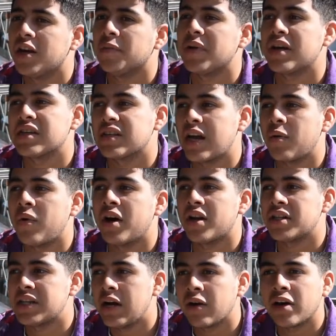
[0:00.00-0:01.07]
because I
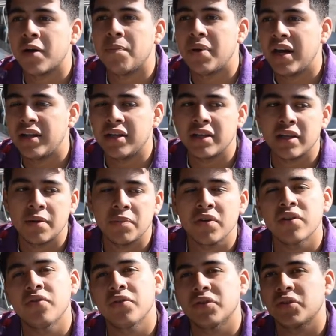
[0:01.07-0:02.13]
want to tell compelling and
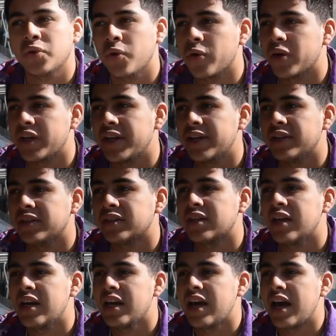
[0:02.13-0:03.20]
beautiful stories
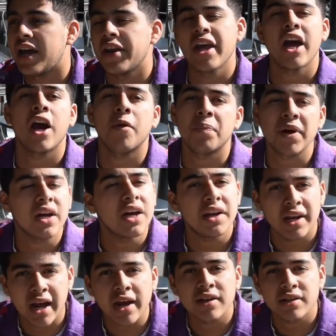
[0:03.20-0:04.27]
and help
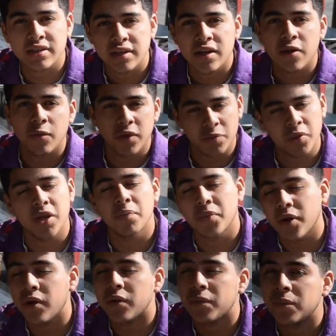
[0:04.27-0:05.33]
connect with
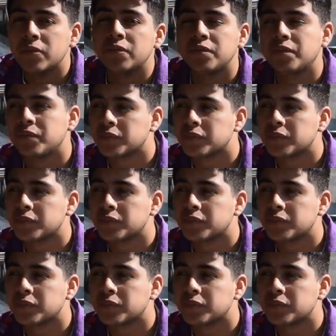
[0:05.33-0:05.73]
people.